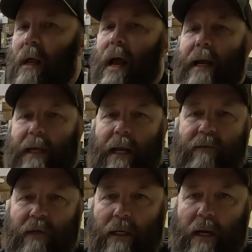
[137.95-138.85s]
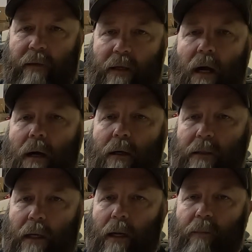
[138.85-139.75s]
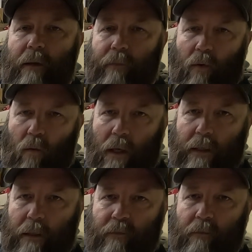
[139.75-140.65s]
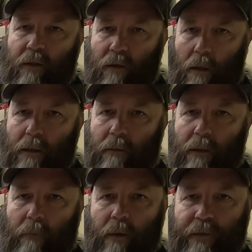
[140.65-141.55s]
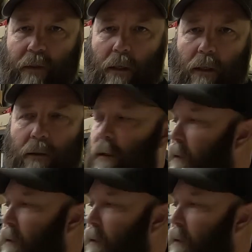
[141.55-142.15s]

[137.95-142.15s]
I can't even get out of the car yet and people are walking up to me talking to me about the car.